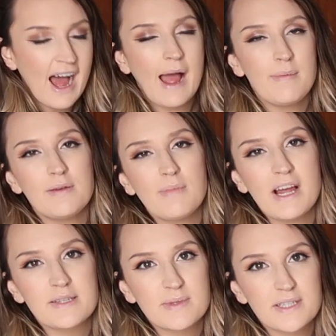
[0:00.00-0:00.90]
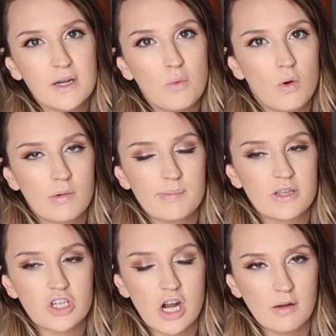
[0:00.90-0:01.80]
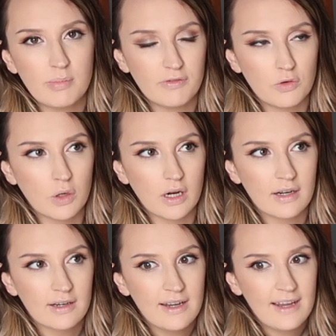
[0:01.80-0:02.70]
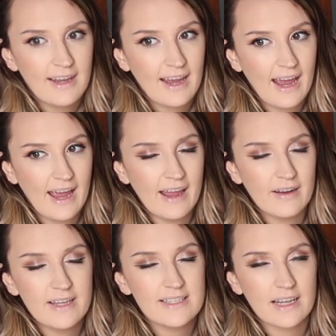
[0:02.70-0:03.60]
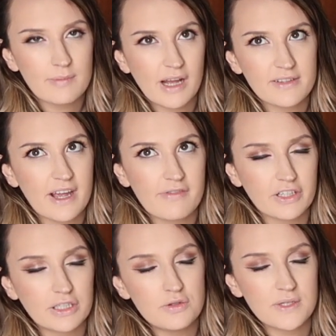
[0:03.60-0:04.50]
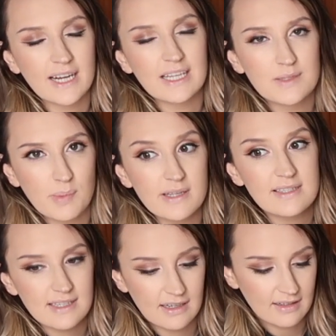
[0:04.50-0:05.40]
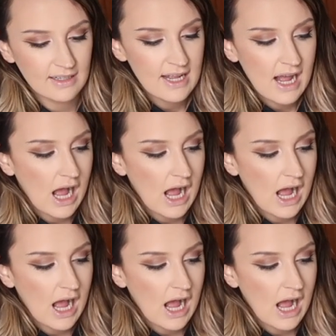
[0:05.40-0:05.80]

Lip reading: I mean, my husband's gonna warm up the truck before, and he's gonna be outside for like 2 seconds, but still.